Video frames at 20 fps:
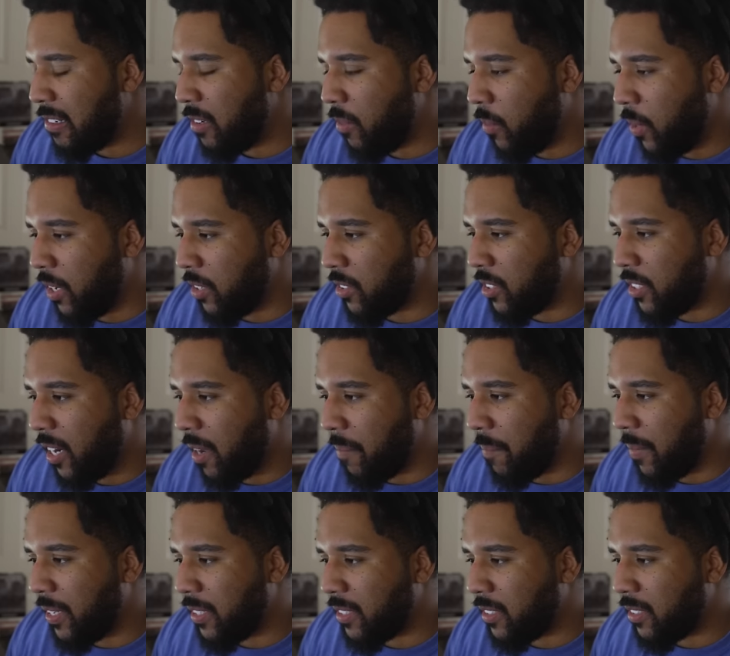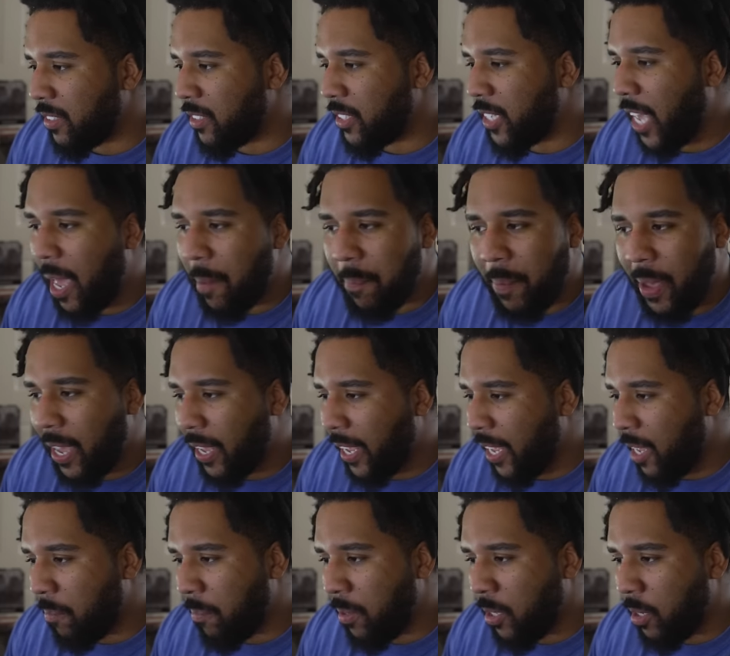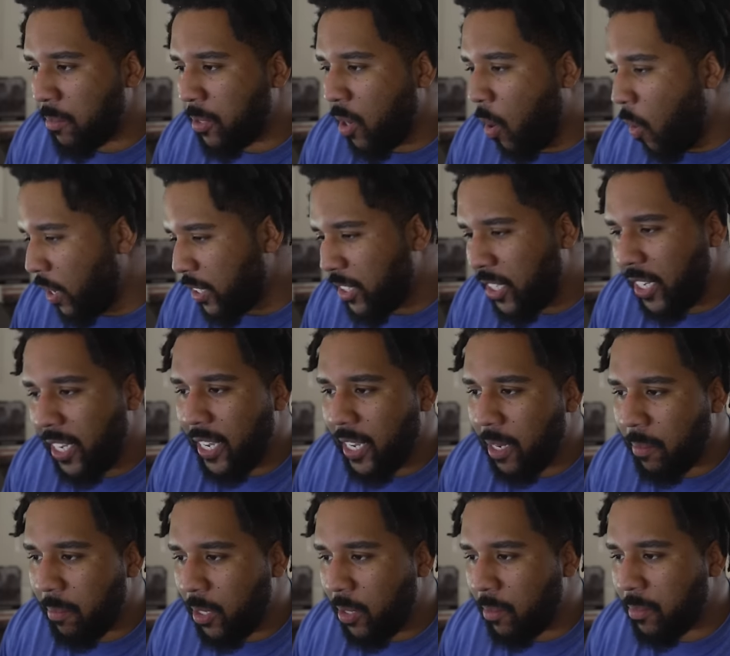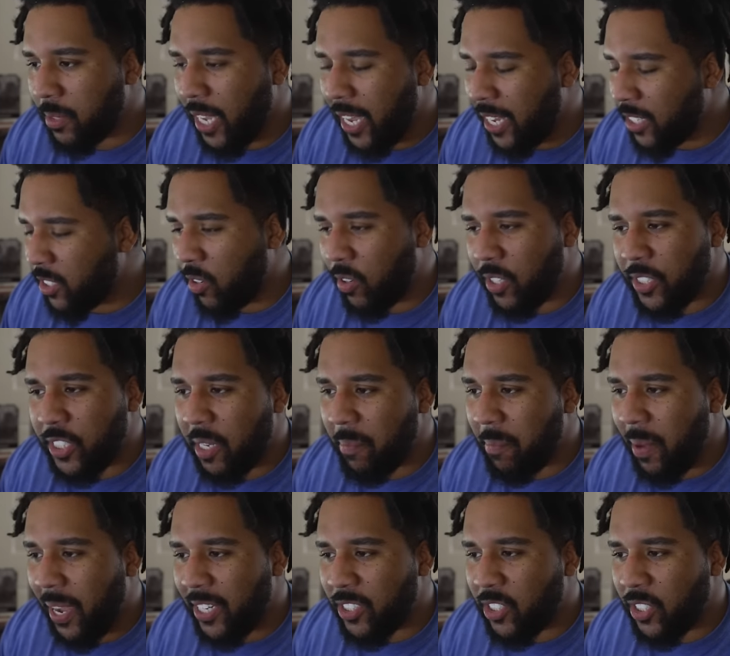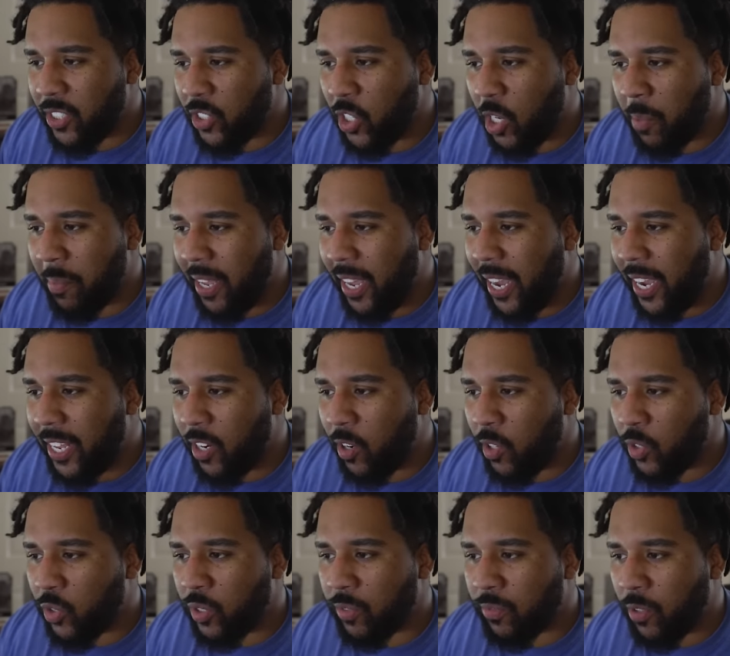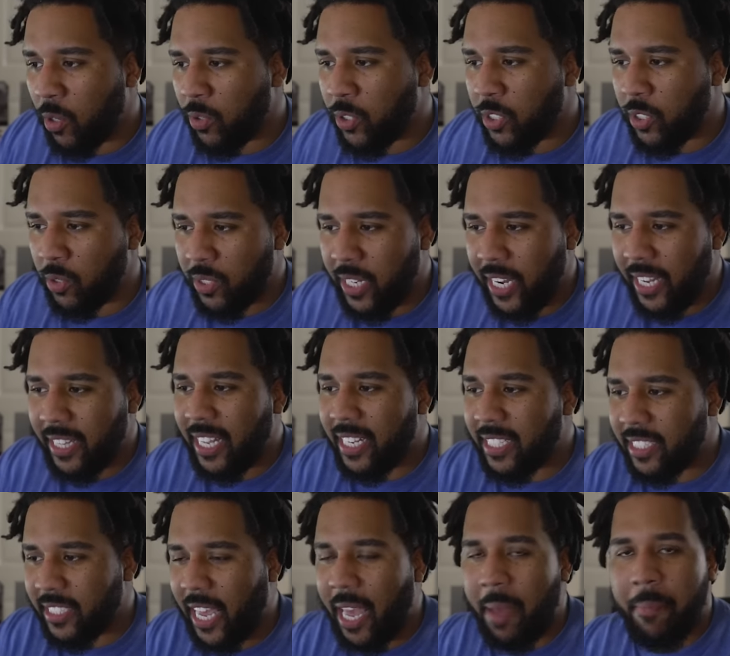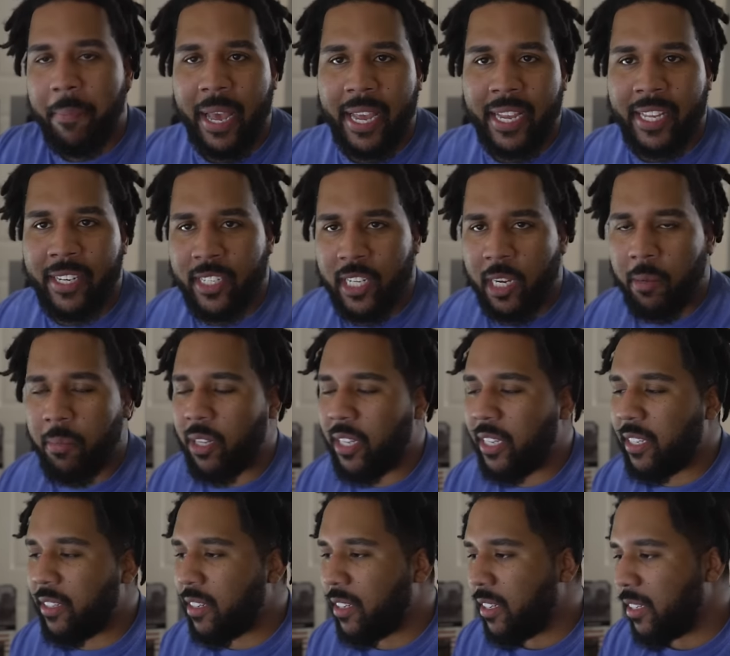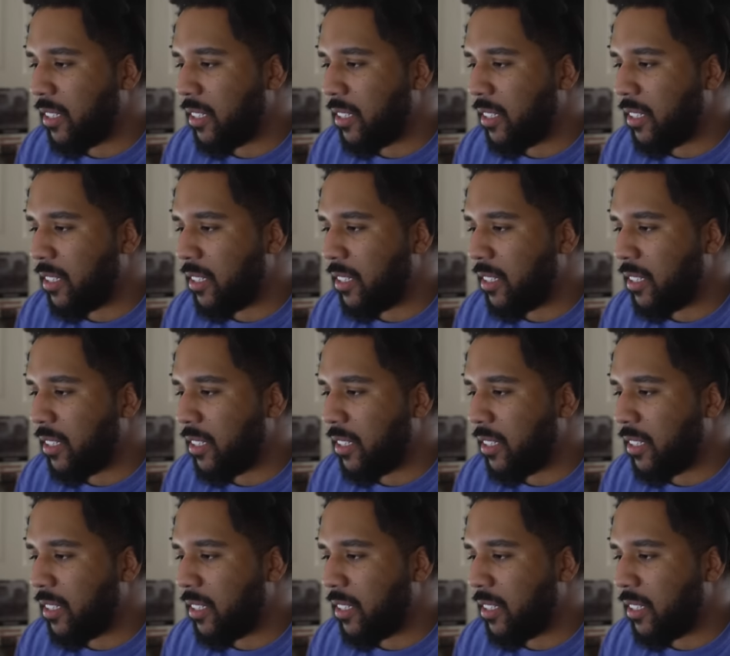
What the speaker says: What else did I miss? Scat pack emblems, RT emblems, SRT Banshee is going to be 800 volts. So take that scat pack and double it.